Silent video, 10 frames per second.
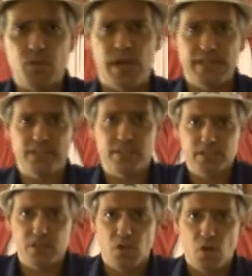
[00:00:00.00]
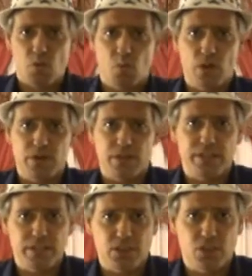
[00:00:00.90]
2 X's, one on
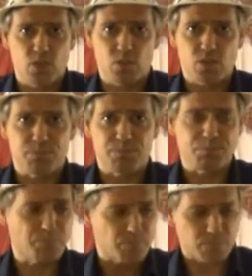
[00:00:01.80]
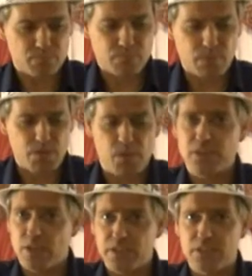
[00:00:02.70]
each shoulder,
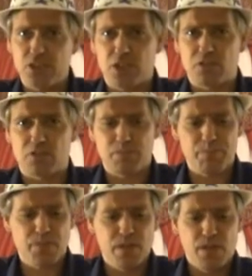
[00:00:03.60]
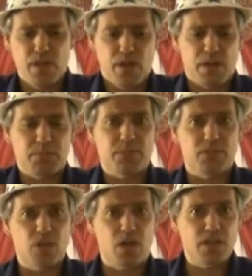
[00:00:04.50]
much like a juggler. I'm going to
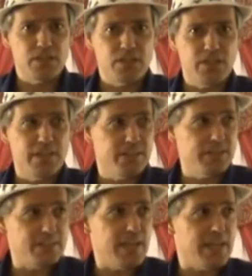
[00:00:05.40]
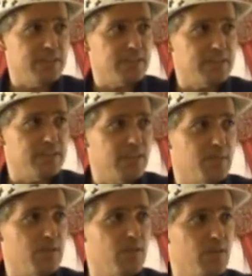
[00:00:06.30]
start at this X.
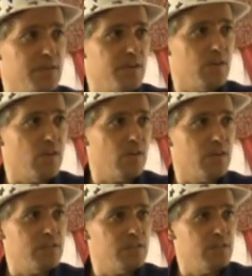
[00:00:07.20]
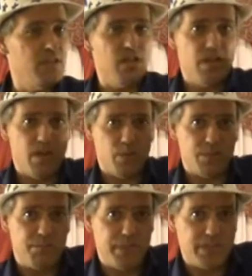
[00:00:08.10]
I'm going to look at the cards
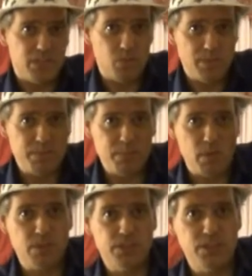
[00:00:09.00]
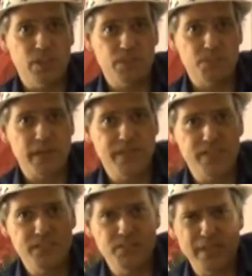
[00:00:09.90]
with a big sweeping motion. Notice my
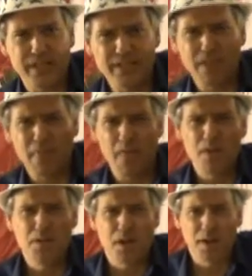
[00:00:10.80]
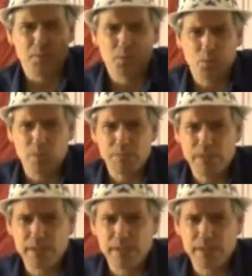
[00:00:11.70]
knees bend. I sweep